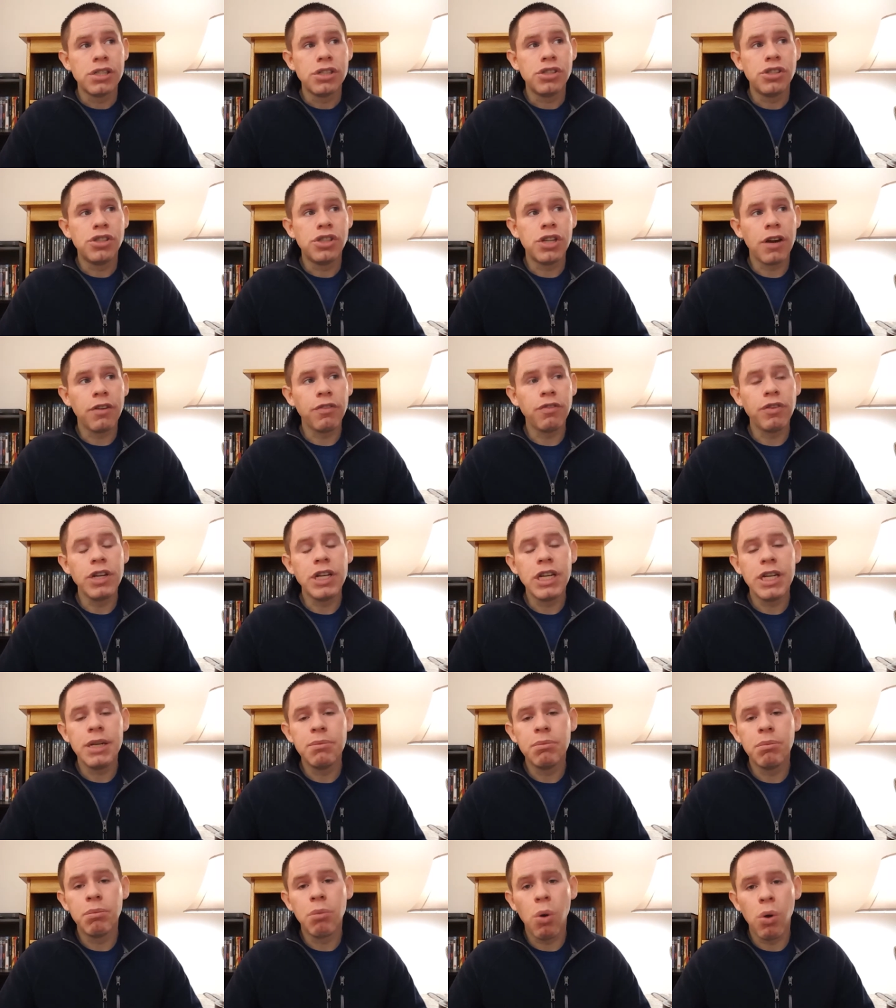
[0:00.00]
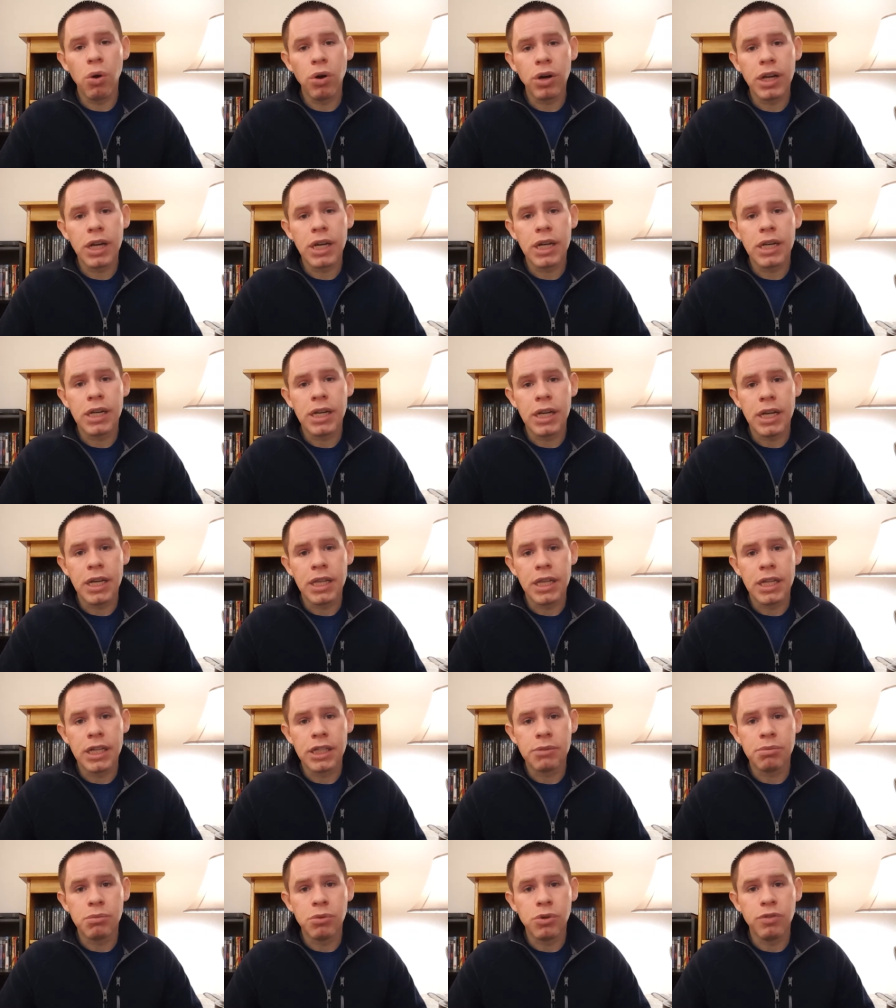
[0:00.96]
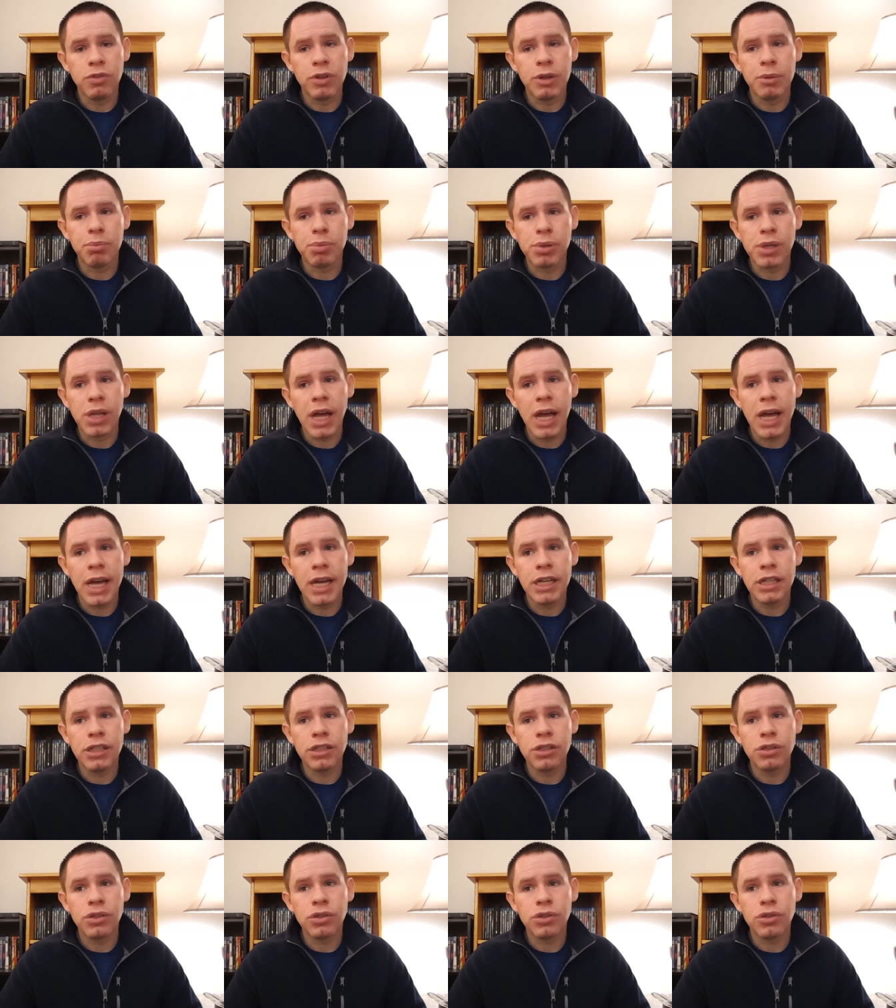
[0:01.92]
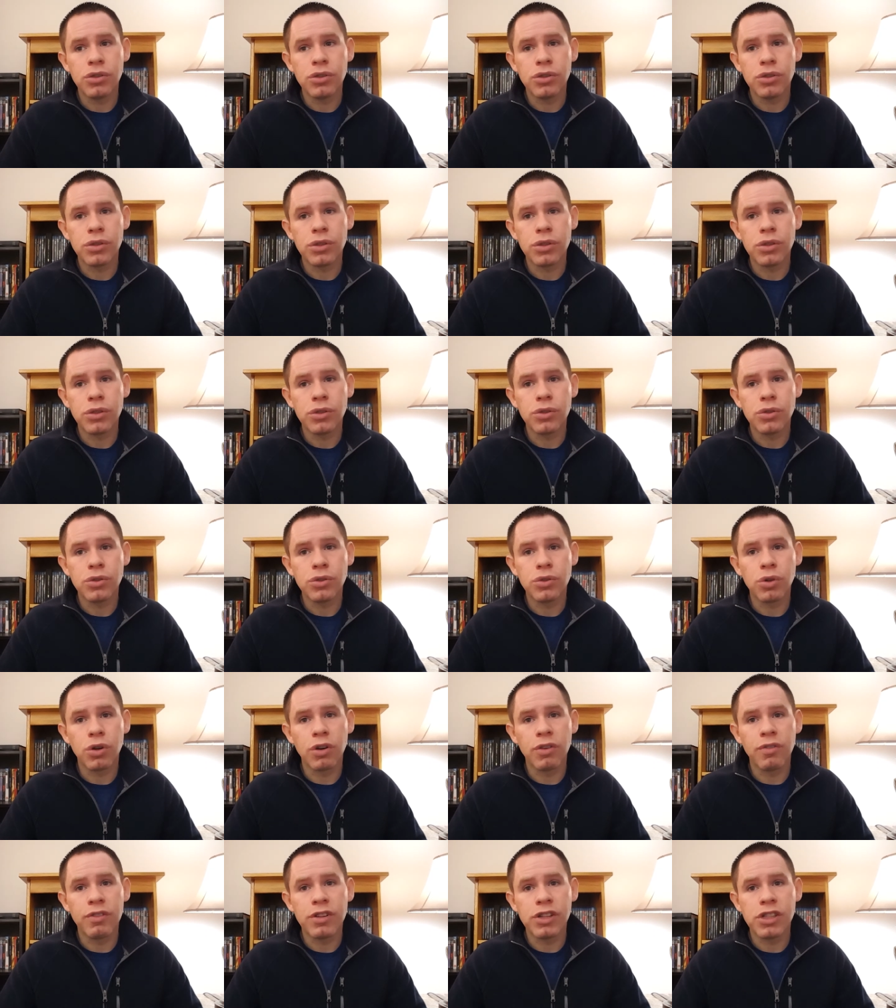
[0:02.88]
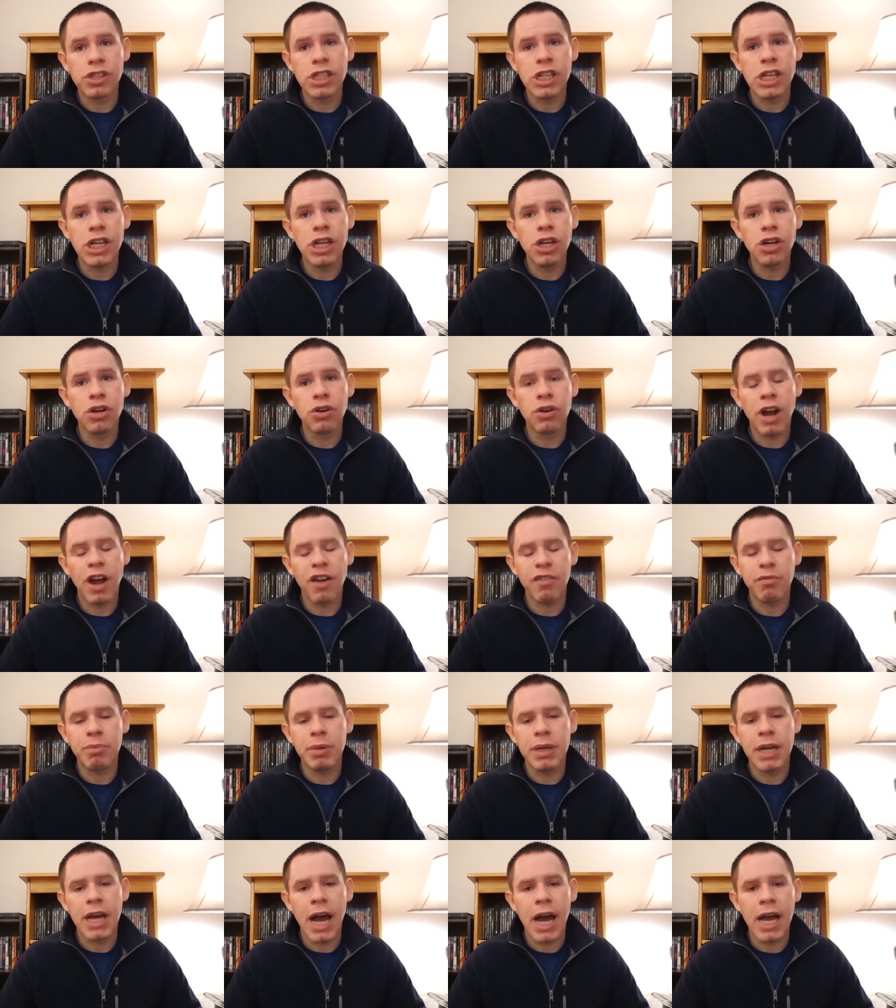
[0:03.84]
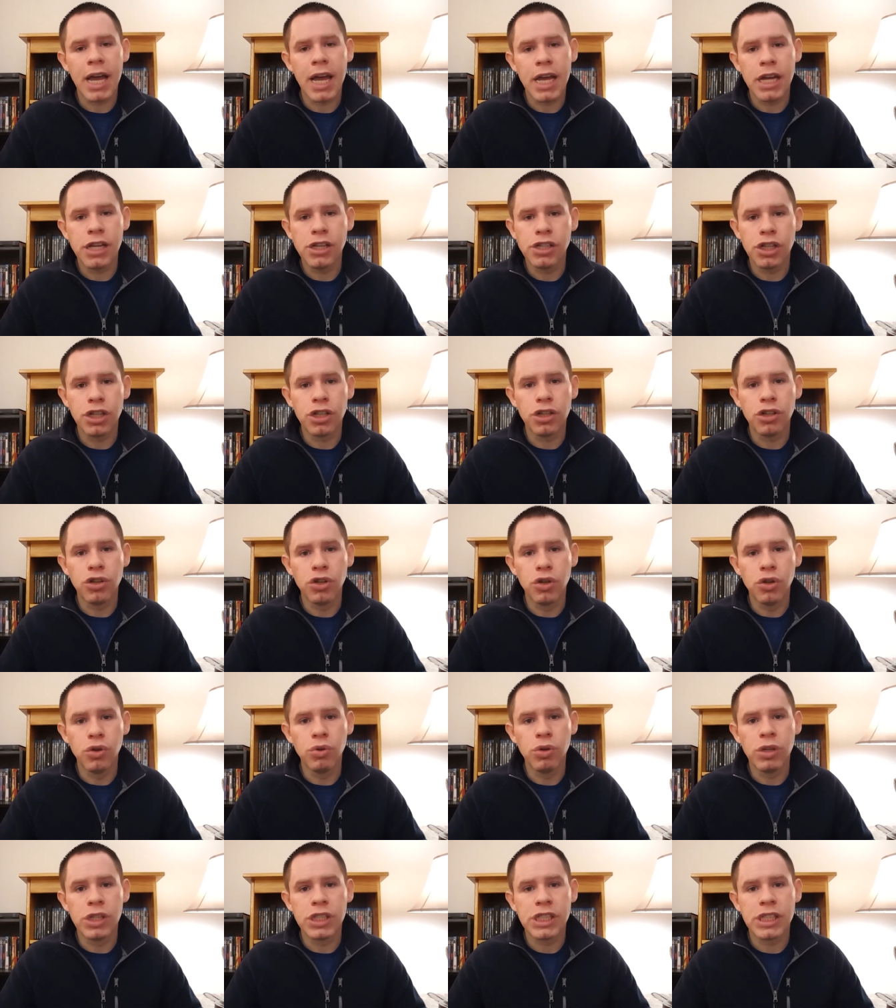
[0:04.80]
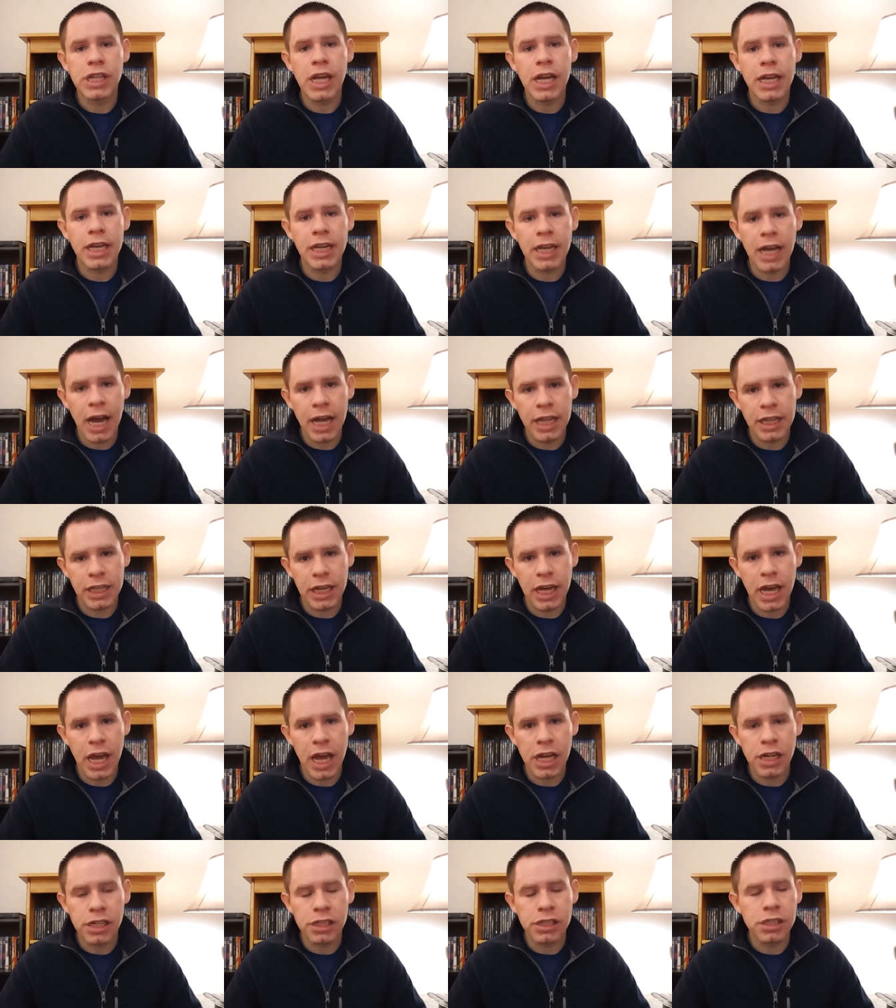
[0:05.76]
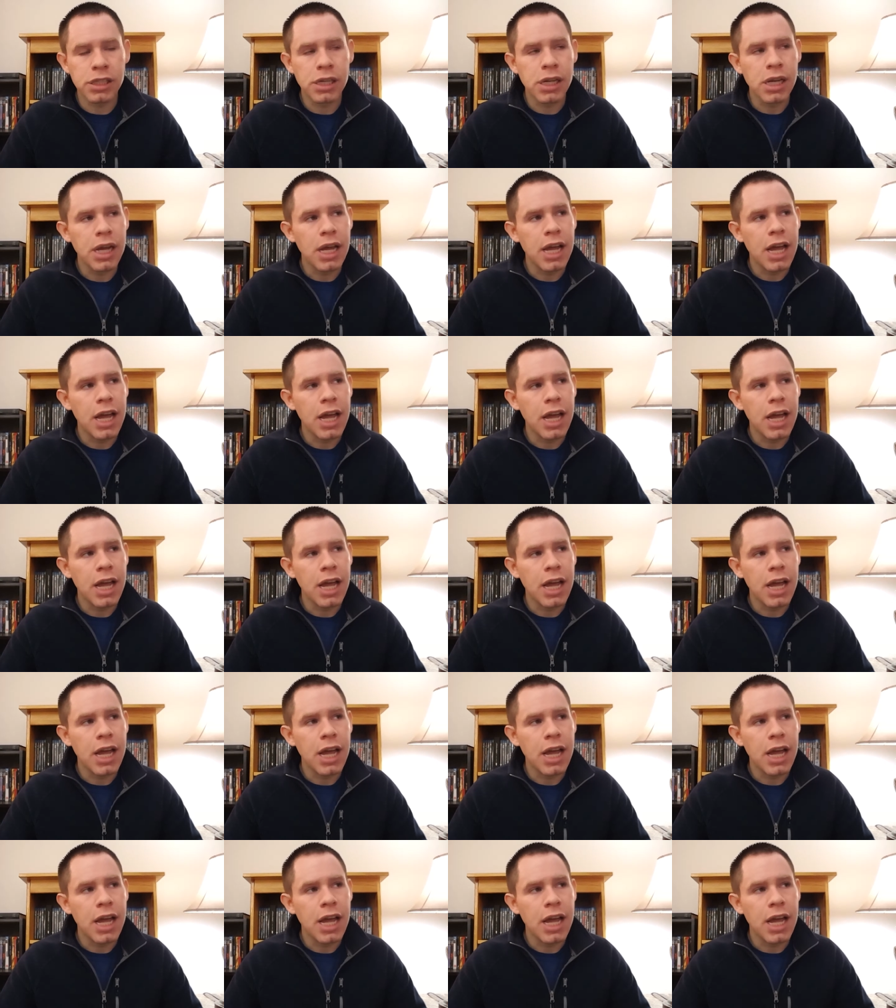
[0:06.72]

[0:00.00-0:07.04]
Jeffrey Dean Morgan in this movie plays sort of the senior FBI agent who is taking on the case.